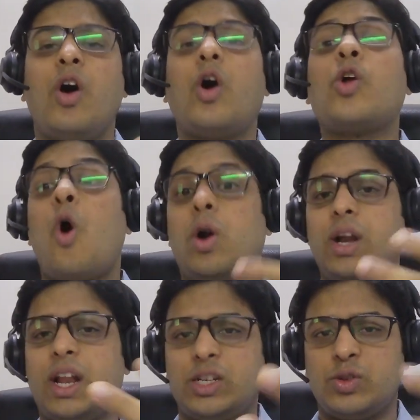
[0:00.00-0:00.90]
or
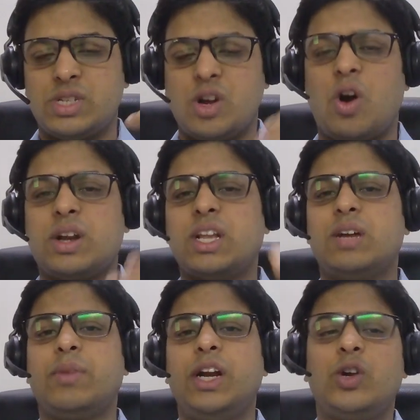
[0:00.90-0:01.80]
order, I should say, order the
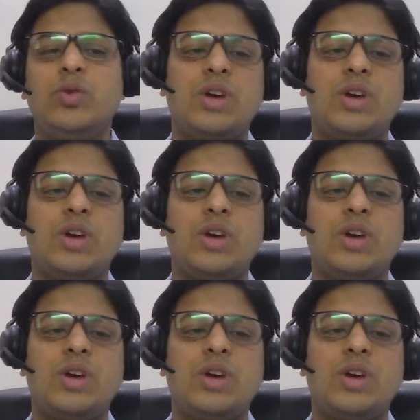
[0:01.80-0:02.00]
company to